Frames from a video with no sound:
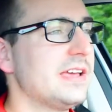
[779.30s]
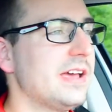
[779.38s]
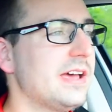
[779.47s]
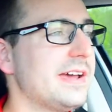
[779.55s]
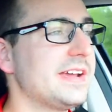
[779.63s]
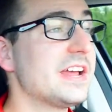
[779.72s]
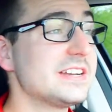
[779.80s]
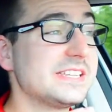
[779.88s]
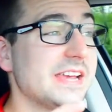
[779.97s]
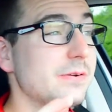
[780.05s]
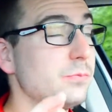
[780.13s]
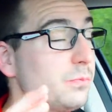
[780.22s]
I gotta
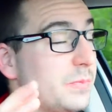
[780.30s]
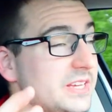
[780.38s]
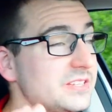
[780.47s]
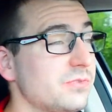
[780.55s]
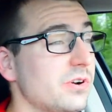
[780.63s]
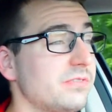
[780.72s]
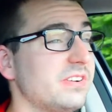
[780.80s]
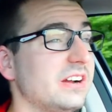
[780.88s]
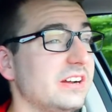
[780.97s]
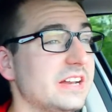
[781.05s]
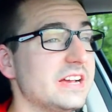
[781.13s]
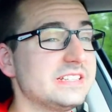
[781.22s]
say it makes for a
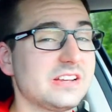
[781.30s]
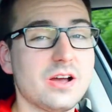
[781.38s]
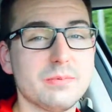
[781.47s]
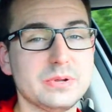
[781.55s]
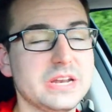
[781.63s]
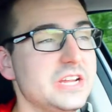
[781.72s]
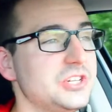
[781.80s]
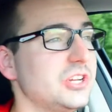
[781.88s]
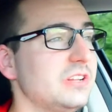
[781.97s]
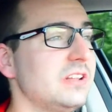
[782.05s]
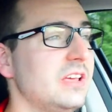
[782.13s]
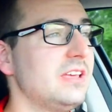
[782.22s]
very nice
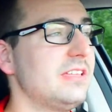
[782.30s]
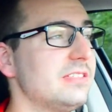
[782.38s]
combination.